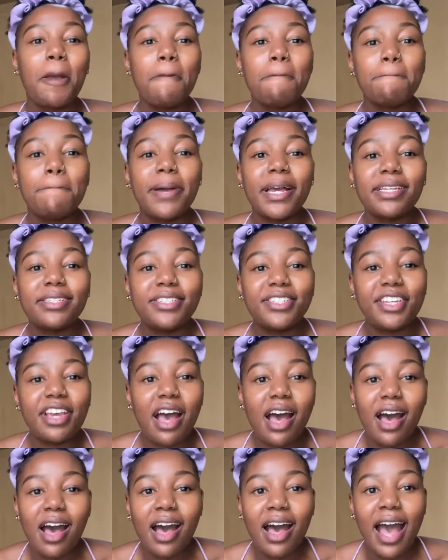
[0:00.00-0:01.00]
But
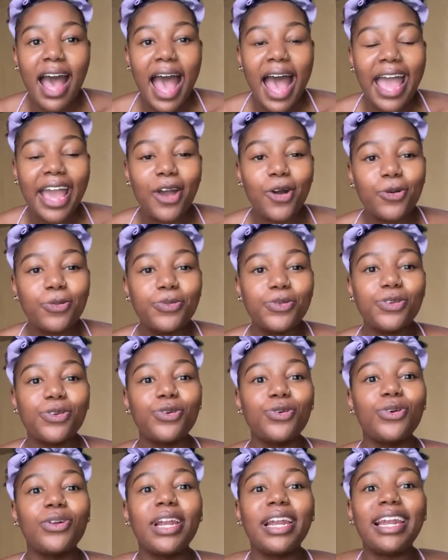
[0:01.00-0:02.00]
yeah, I hope
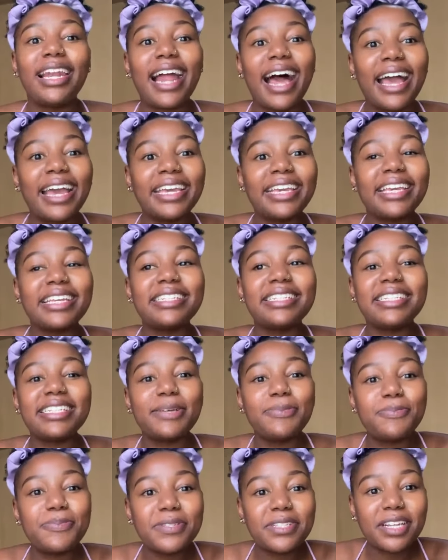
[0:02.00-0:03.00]
you like and
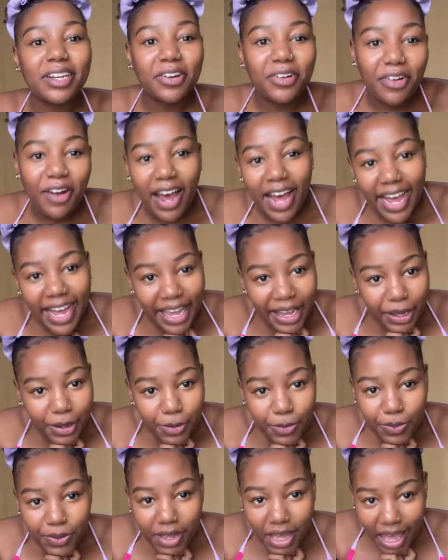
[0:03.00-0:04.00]

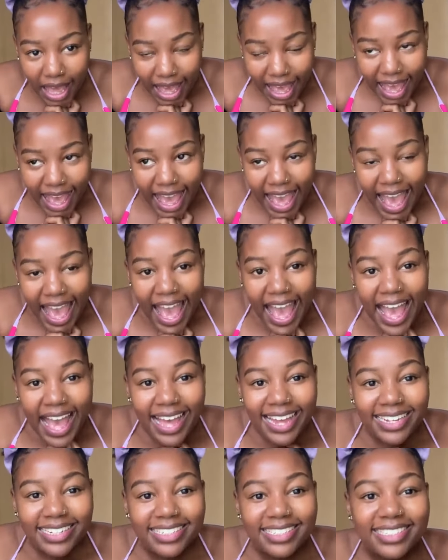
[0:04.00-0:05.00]
subscribe,
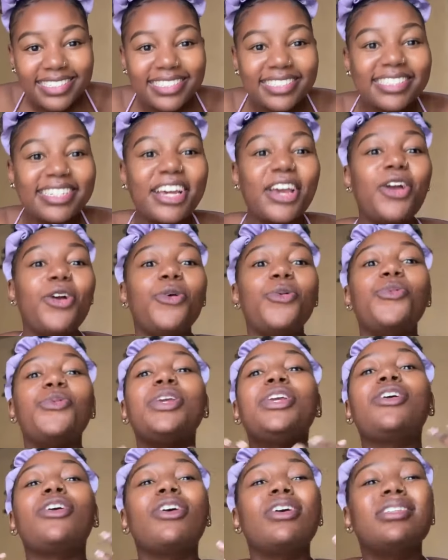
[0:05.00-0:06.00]
and
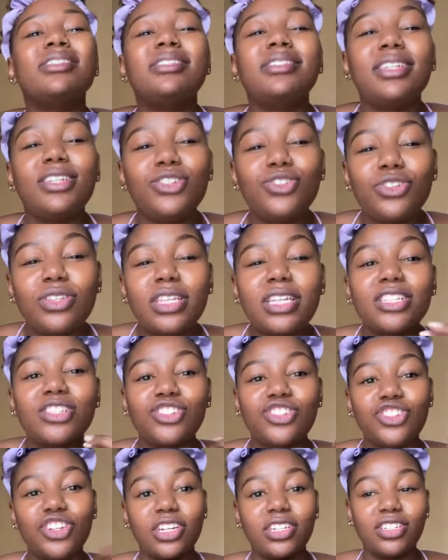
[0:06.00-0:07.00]
we continue this
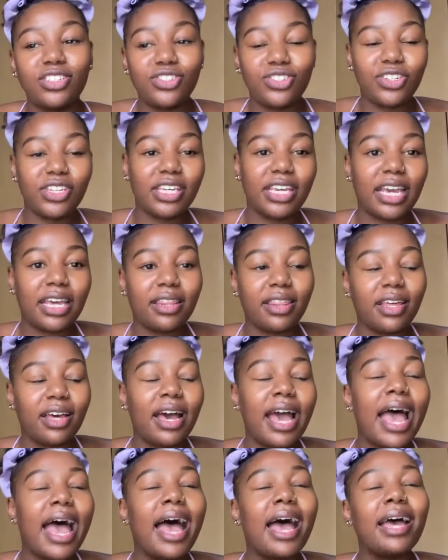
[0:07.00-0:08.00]
journey together.
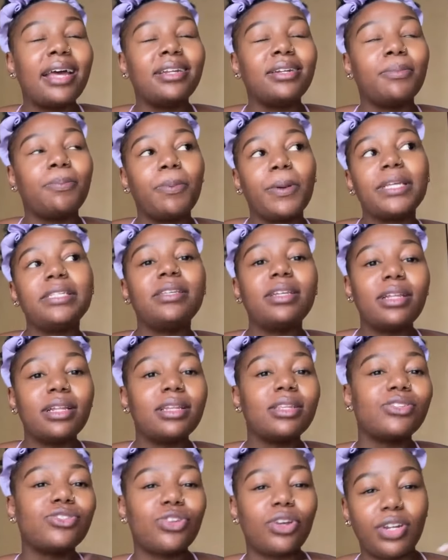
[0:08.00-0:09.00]
And basically
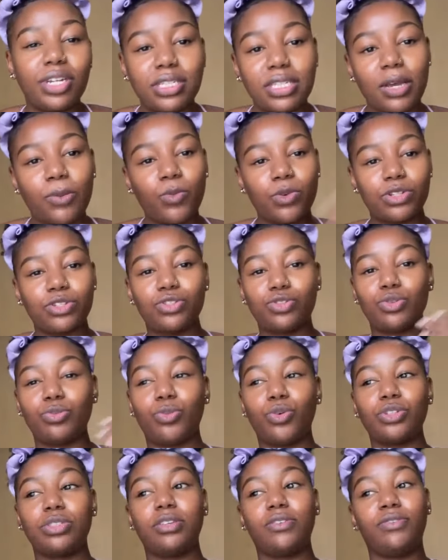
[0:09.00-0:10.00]
the story time was to
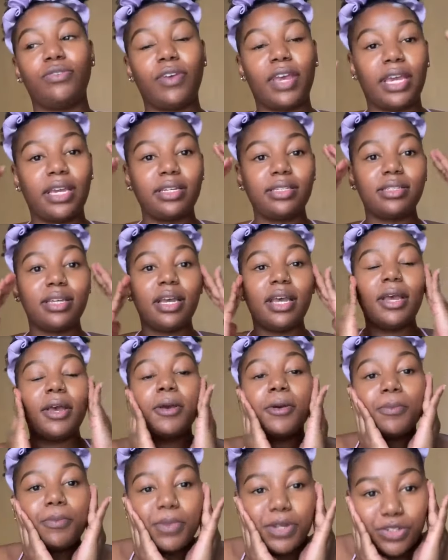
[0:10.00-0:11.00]
motivate
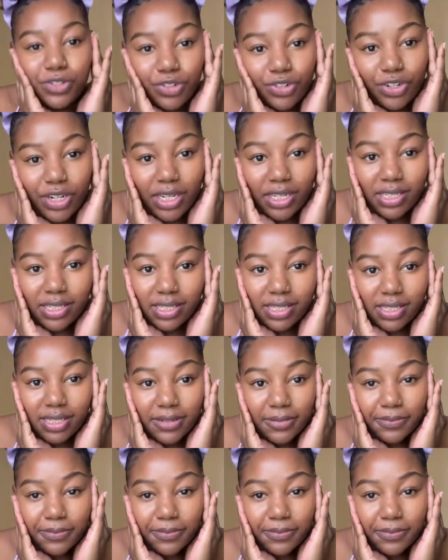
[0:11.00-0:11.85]
matrix,